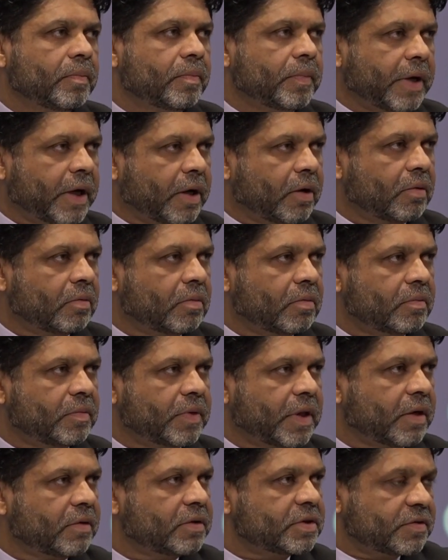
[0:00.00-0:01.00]
Now,
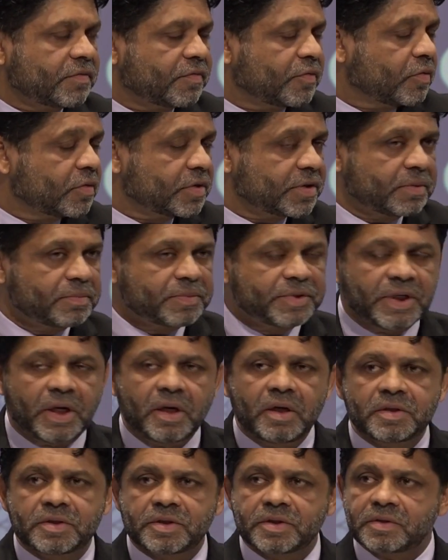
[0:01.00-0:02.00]
there is, of course, some
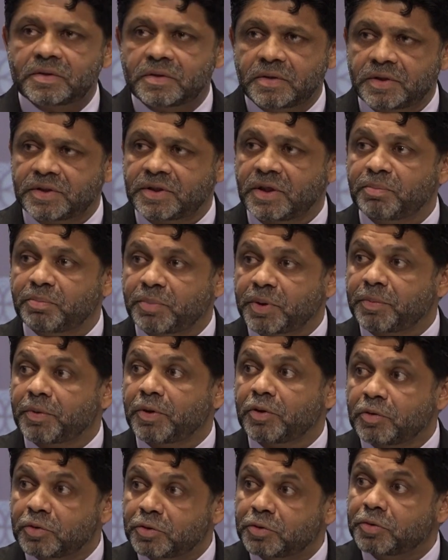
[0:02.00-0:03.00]
challenges. There's some people
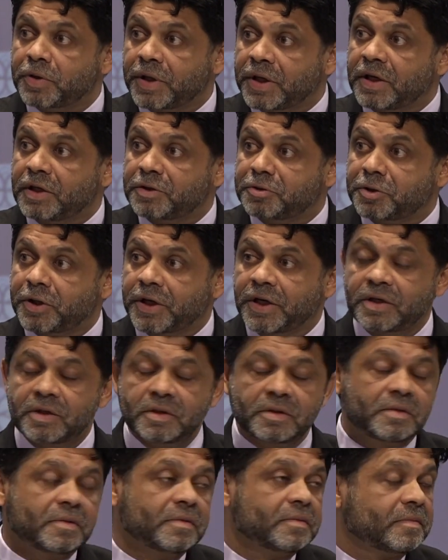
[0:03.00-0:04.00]
who do get
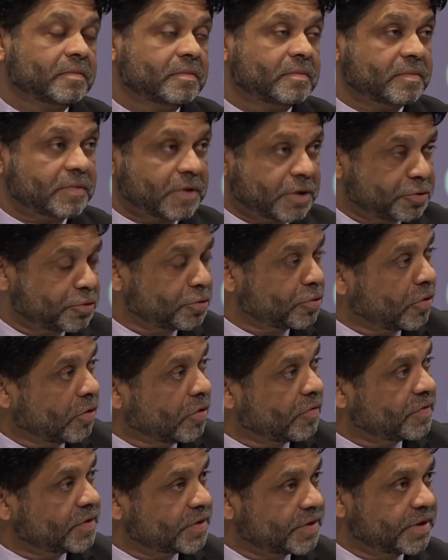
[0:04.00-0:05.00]
educated. They do go
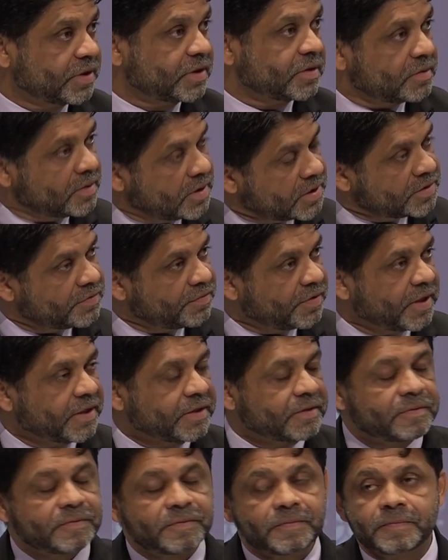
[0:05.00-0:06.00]
overseas. That's
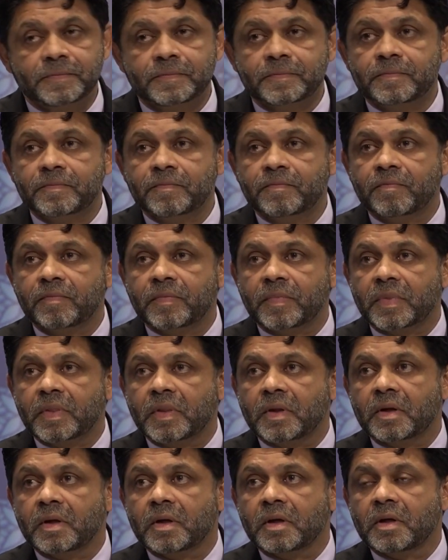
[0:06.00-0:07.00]
fine.
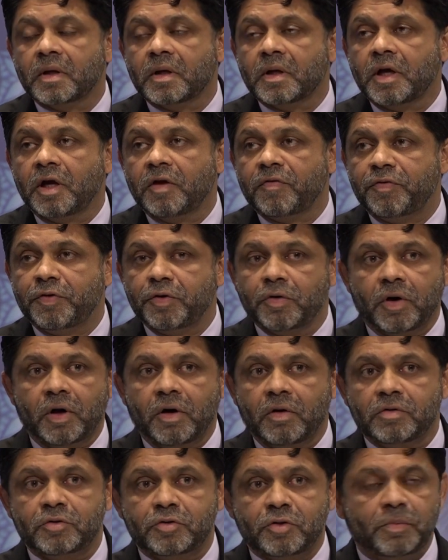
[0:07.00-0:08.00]
If you
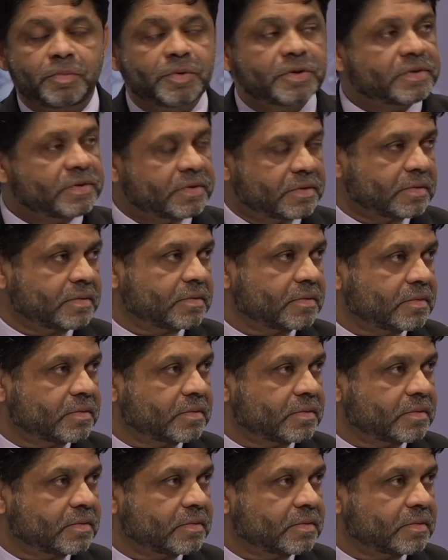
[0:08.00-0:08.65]
are on toppers,